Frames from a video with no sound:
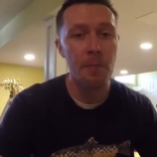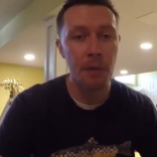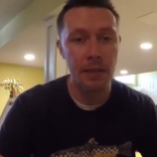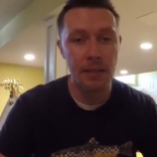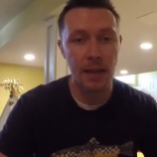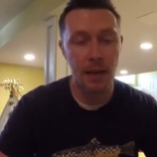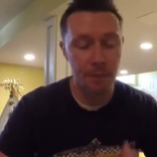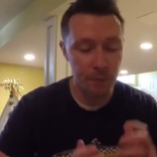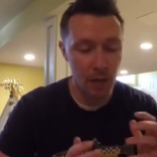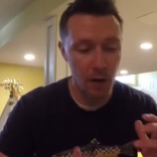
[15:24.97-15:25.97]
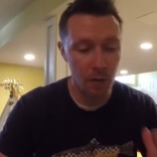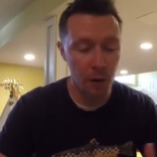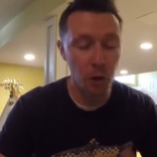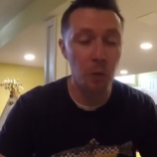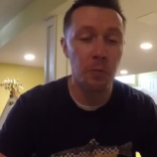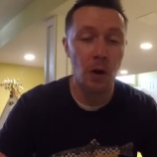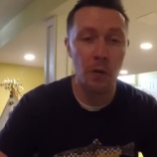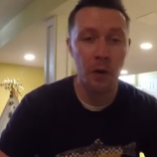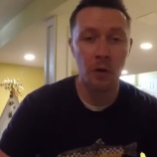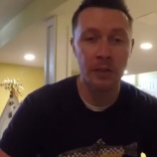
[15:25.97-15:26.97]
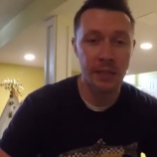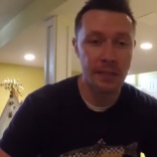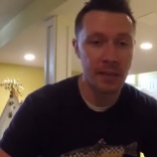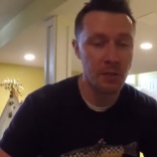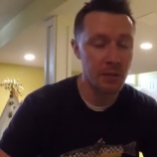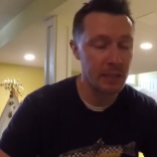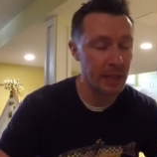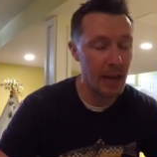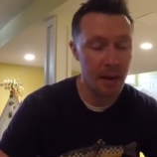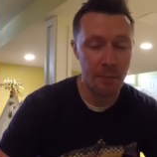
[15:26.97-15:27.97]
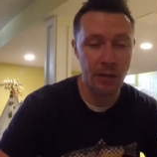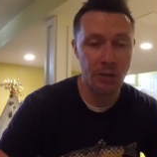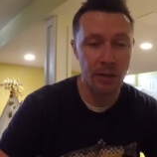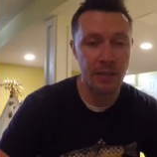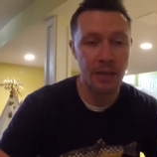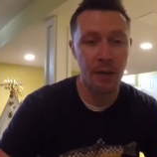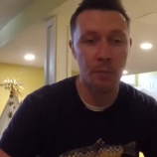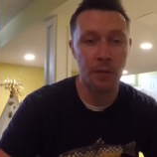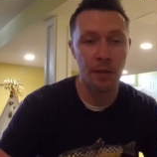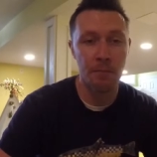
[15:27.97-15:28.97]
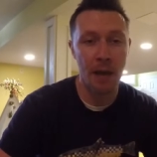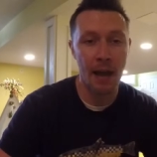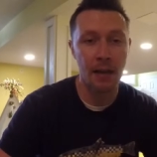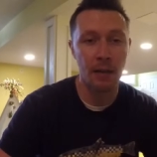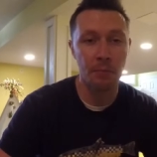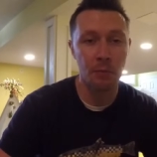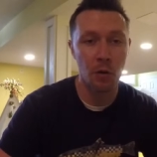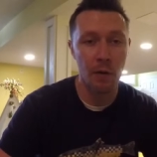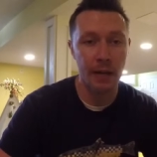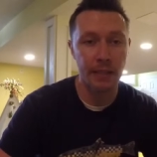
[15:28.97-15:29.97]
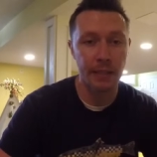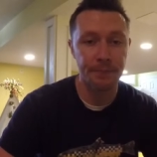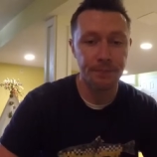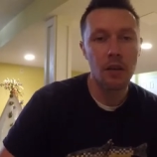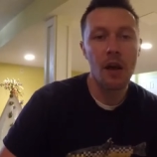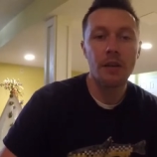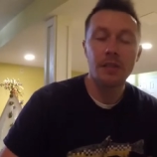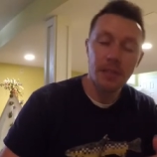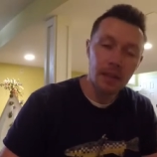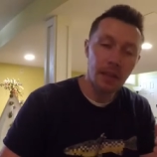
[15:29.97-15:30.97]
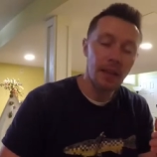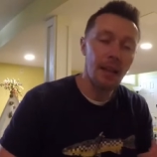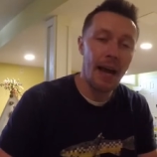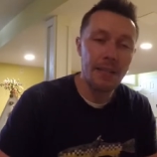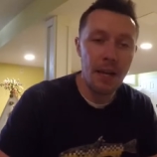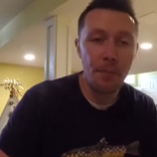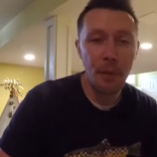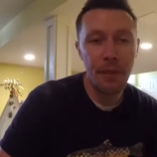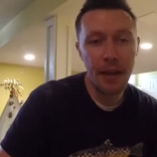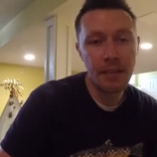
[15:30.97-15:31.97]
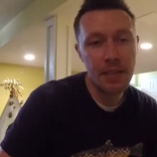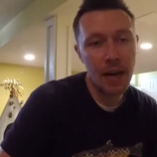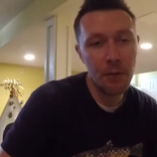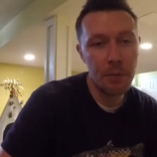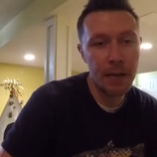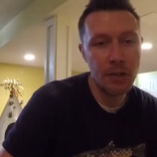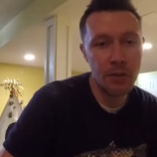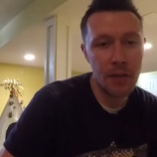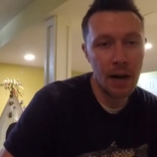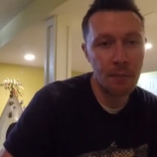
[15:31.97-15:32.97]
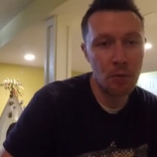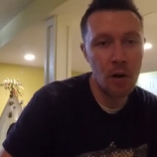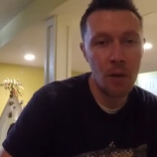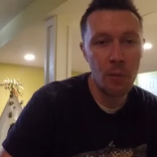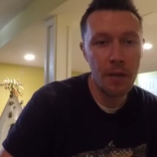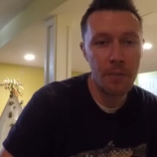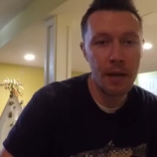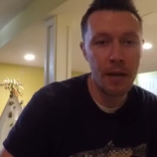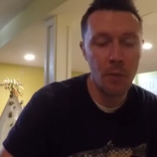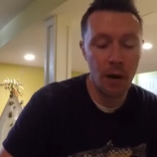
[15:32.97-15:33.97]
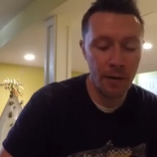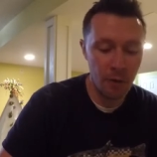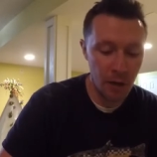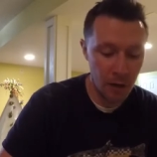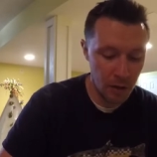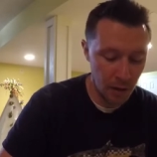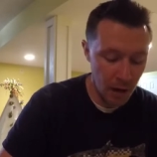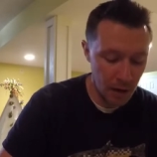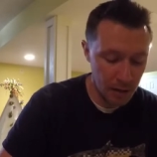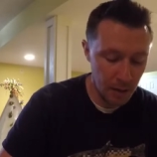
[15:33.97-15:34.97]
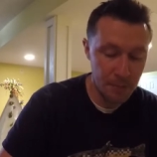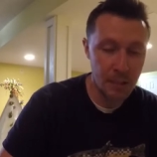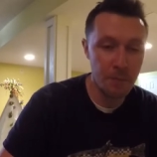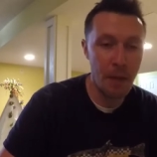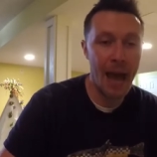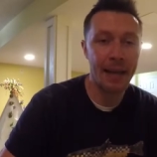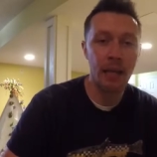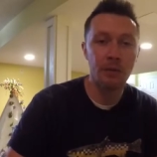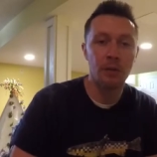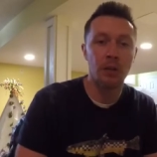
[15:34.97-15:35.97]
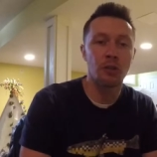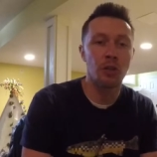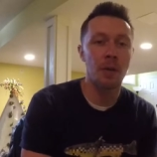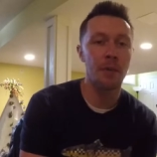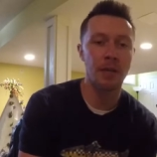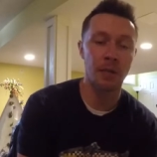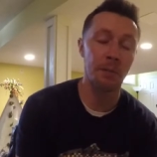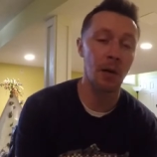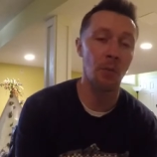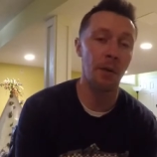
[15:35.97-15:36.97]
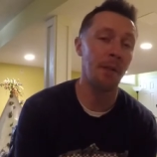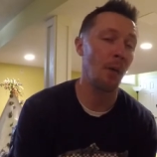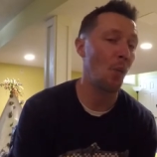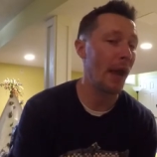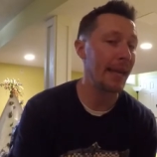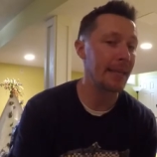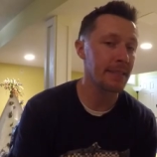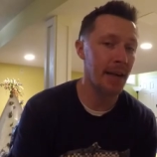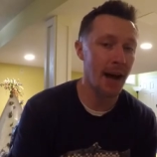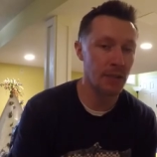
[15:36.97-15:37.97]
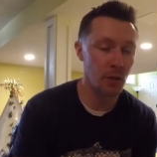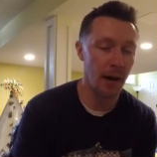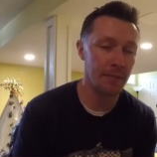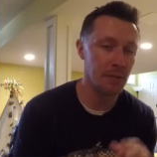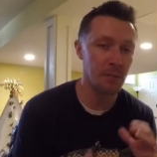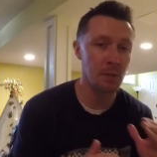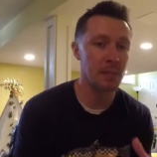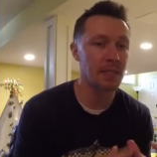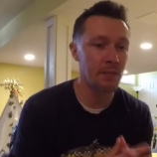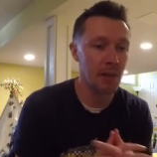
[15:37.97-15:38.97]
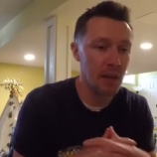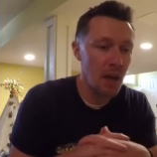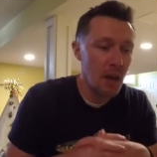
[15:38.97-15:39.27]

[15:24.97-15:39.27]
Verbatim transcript: But um, you know, the GoPro and all its accessories, you got to make sure you take with you and pack up correctly. The last couple things that I would make sure that I brought with me whenever it uh, comes to packing for a trip is I'm going to want my wading socks. So I have some specific